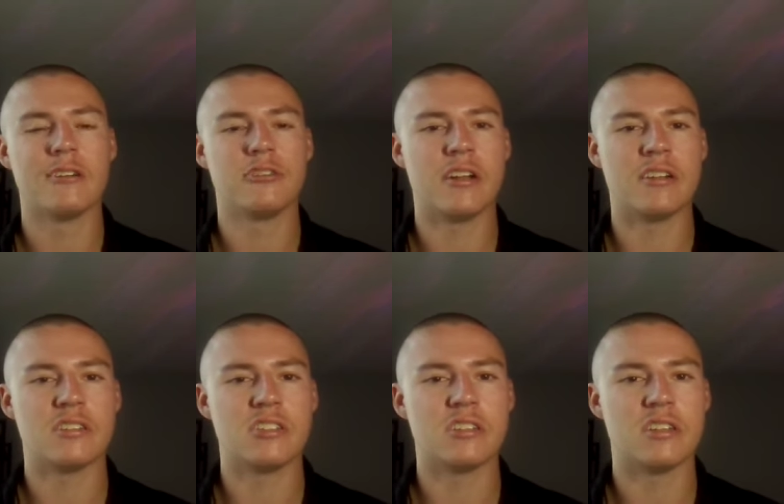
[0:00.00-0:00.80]
and
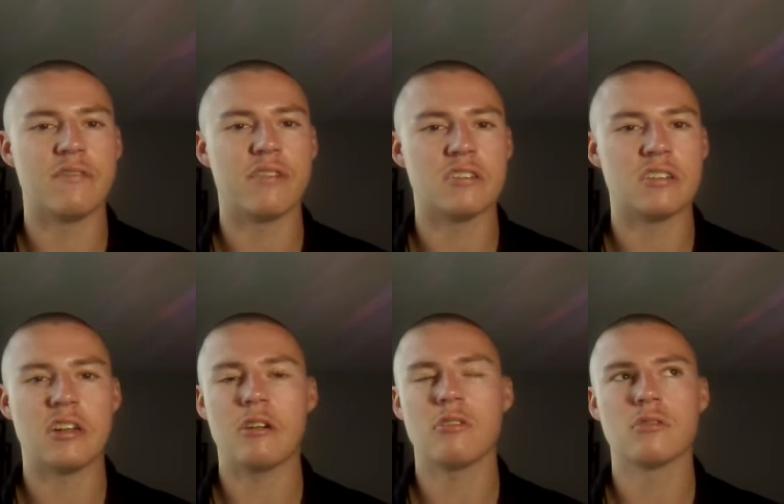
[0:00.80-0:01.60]
transition defense
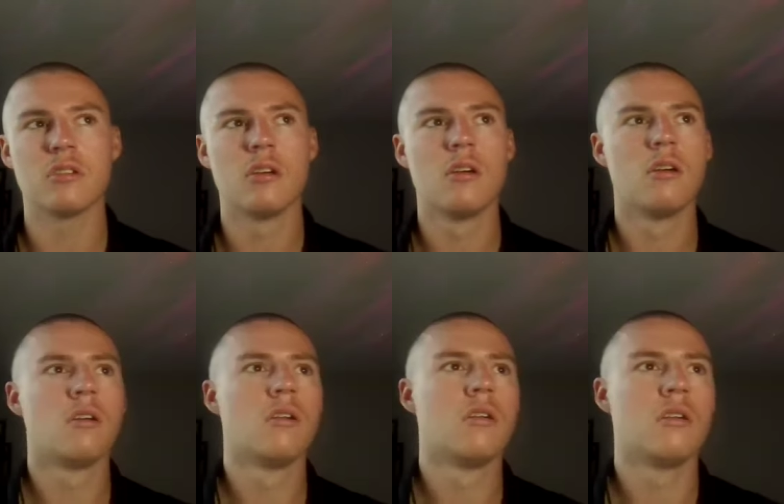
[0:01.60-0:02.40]
scenarios.
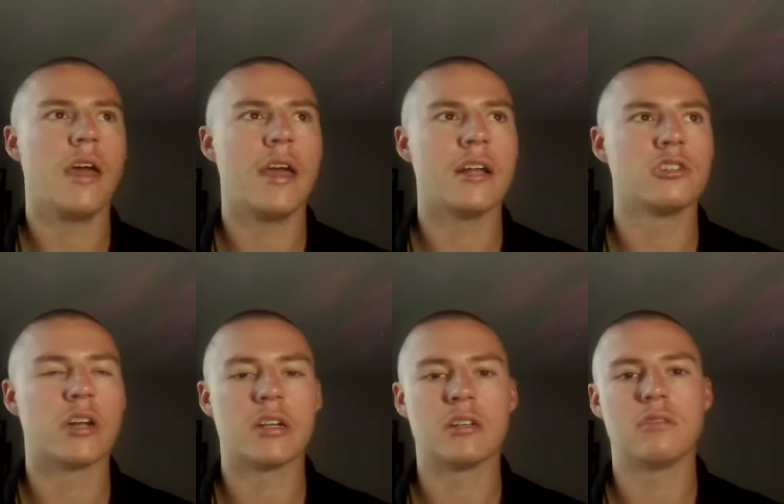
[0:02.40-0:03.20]
And
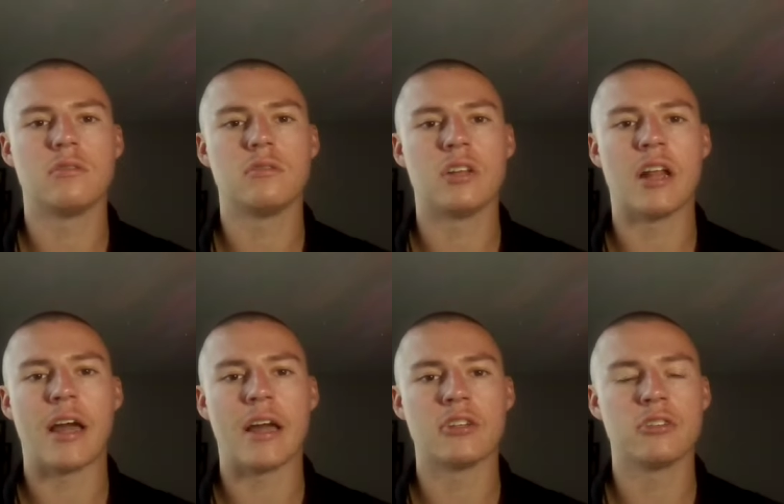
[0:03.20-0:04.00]
trying to
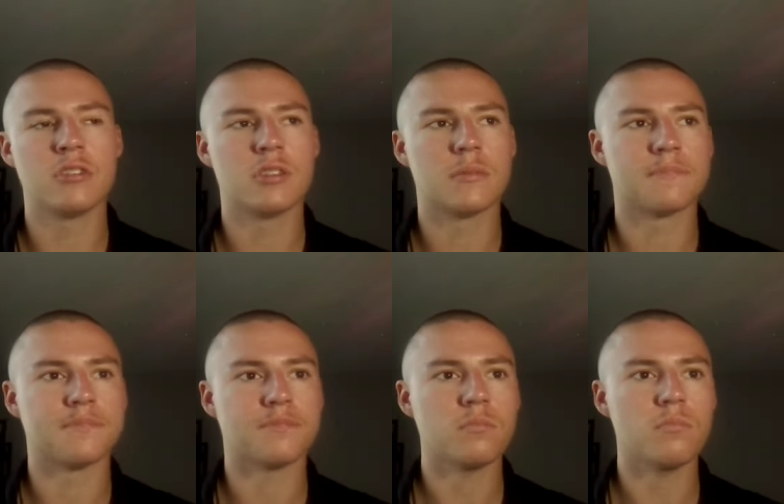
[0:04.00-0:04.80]
deny entries,
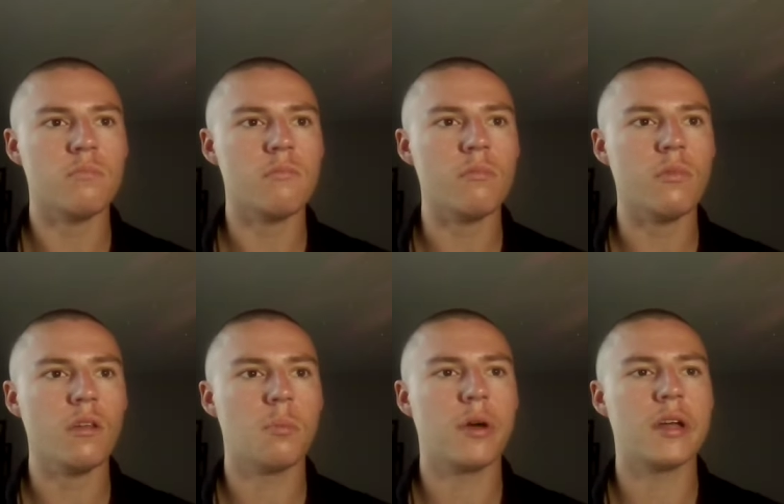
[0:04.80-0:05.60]

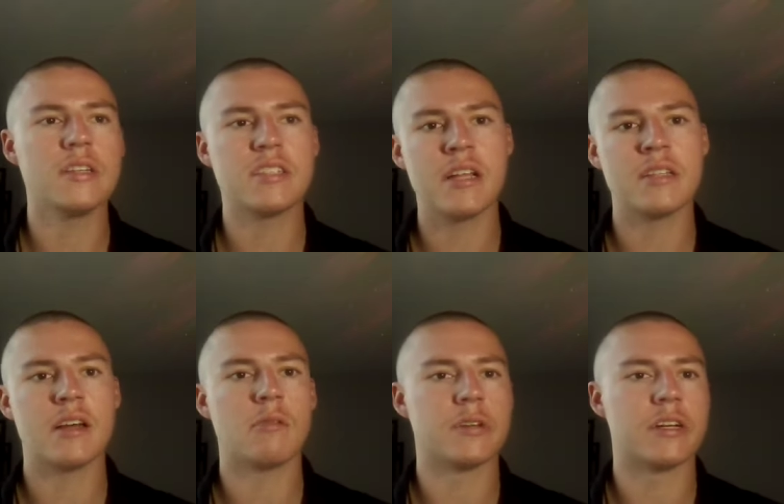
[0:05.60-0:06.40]
but he stands
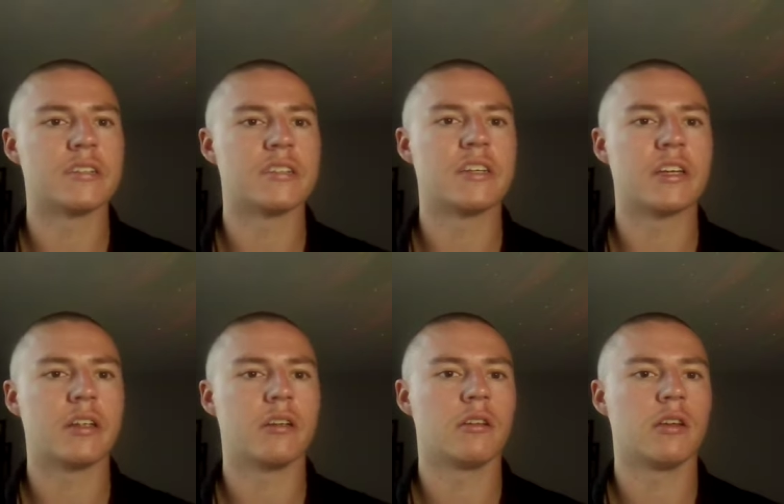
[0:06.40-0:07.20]
out because he
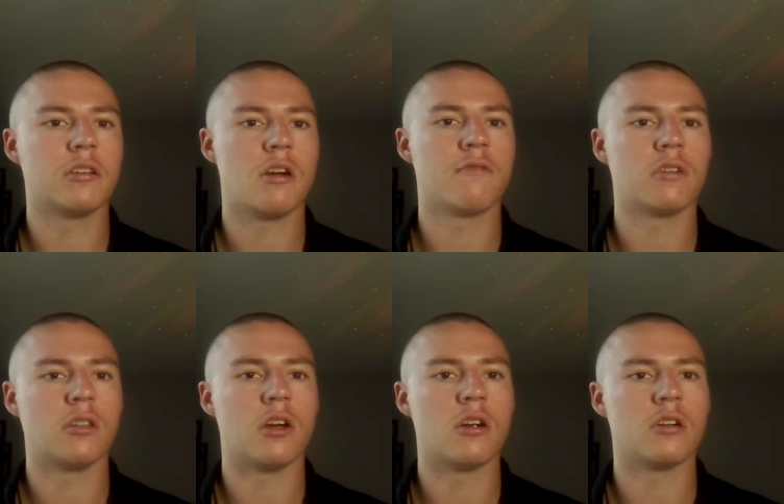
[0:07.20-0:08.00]
can cover a
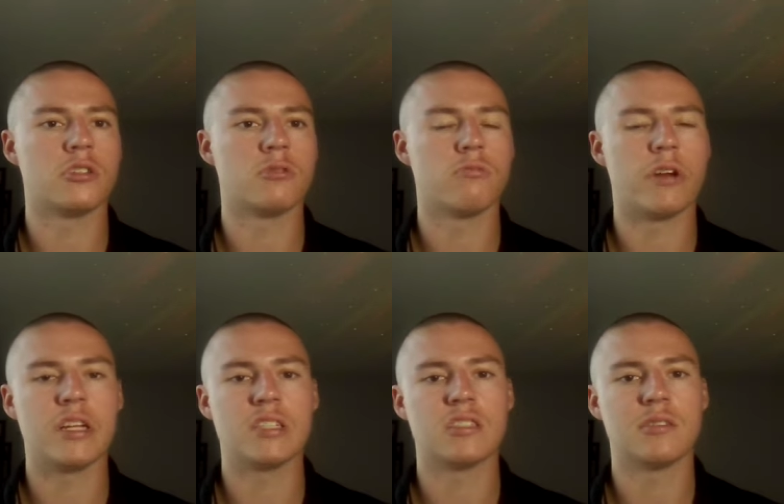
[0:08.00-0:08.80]
large
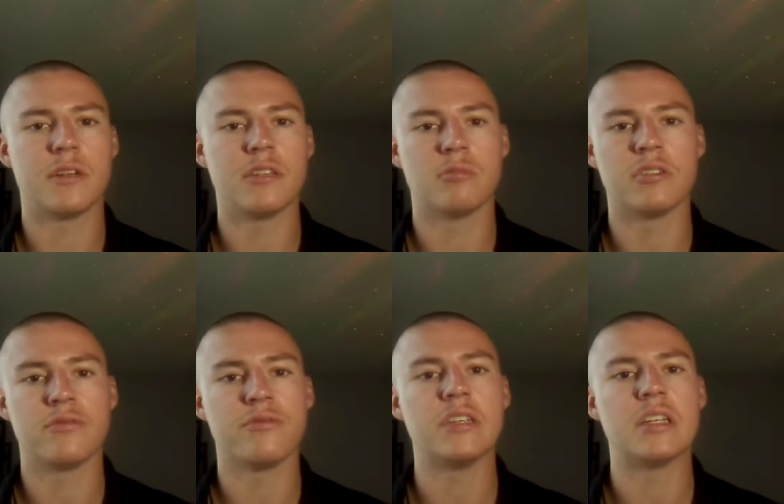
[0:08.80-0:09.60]
radius of space with
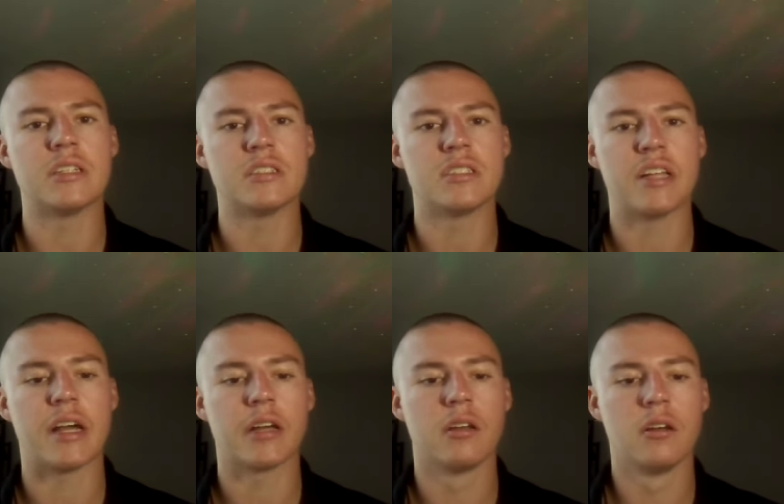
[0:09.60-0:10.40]
his feet and his
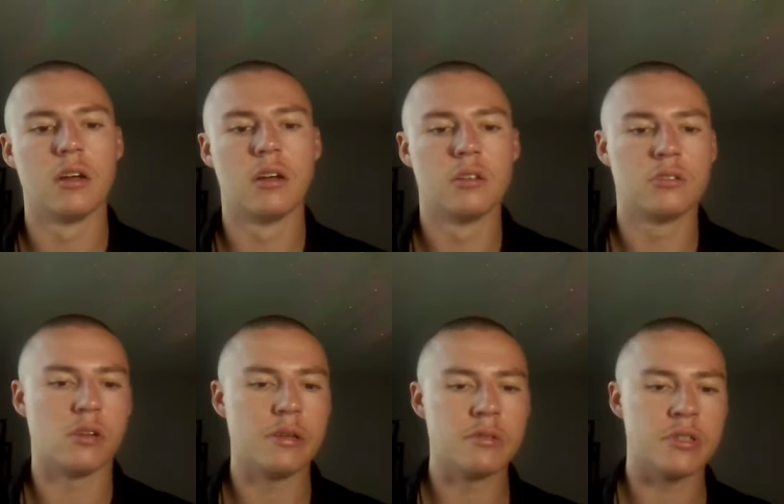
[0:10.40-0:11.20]
stick.
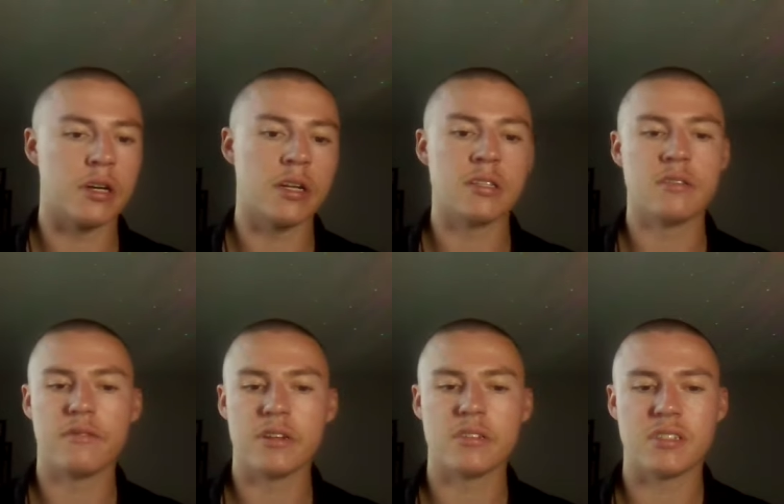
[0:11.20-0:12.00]
So he was
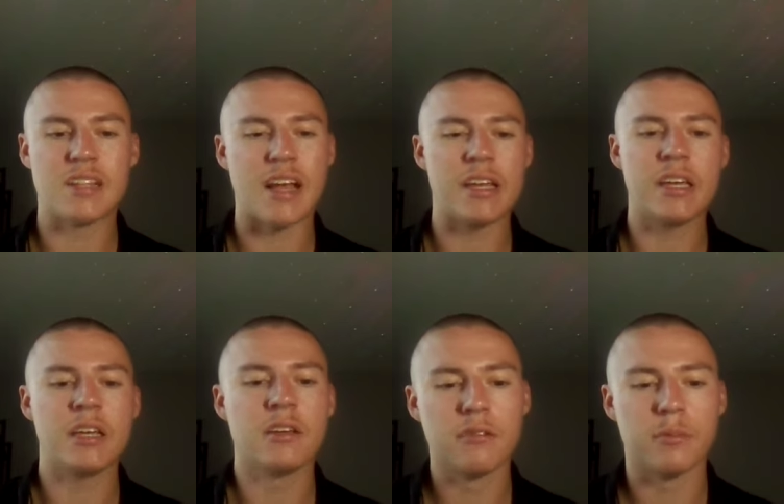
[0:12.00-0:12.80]
good, very
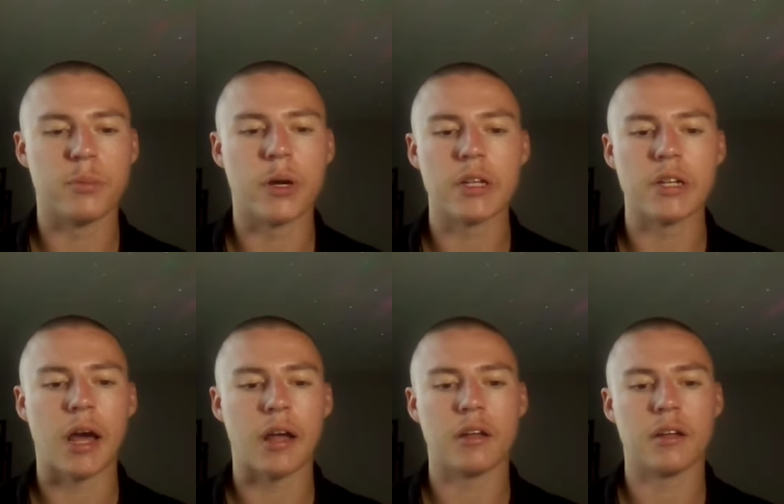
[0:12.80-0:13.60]
steady, but
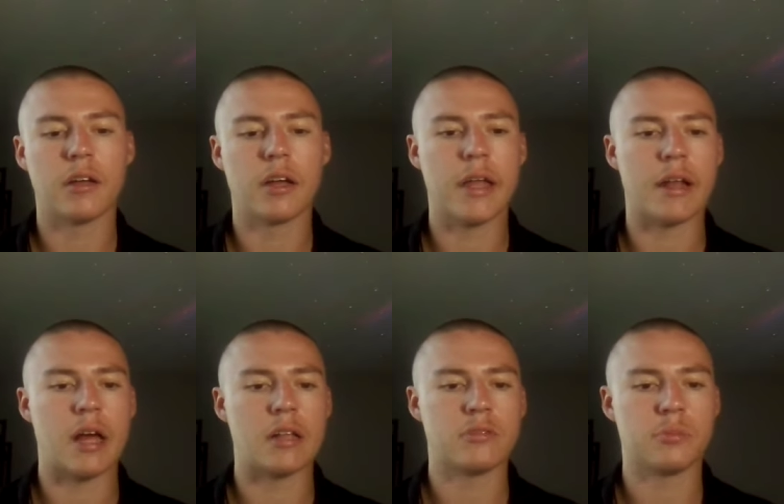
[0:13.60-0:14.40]
not again
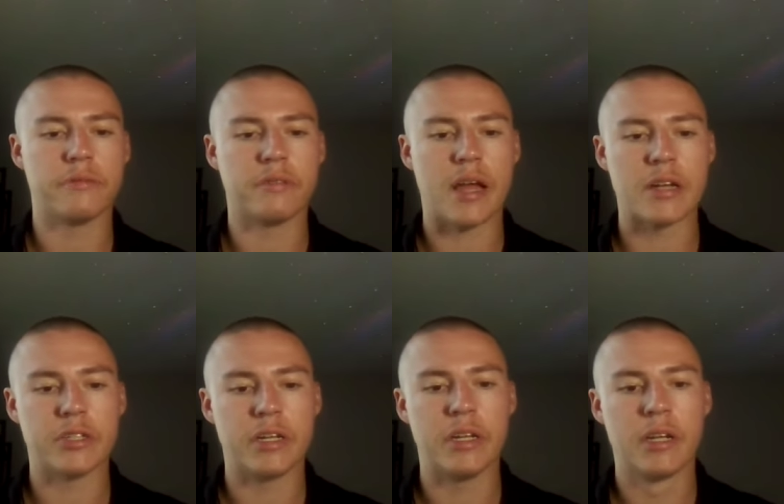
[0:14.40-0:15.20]
not super
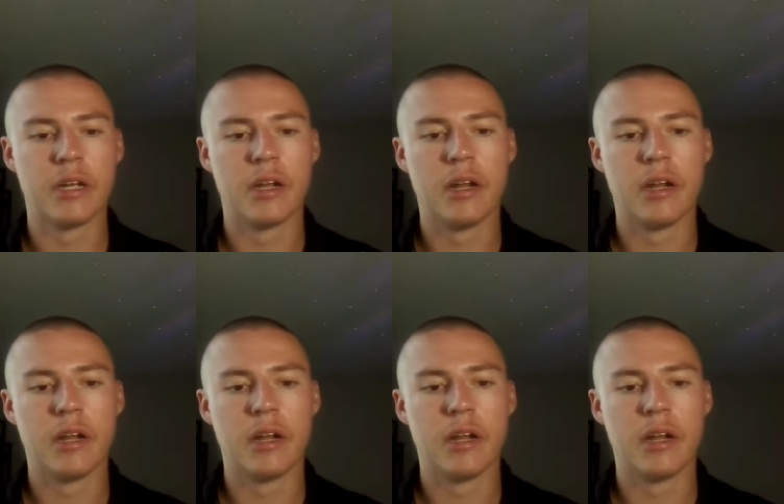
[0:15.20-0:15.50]
flashy.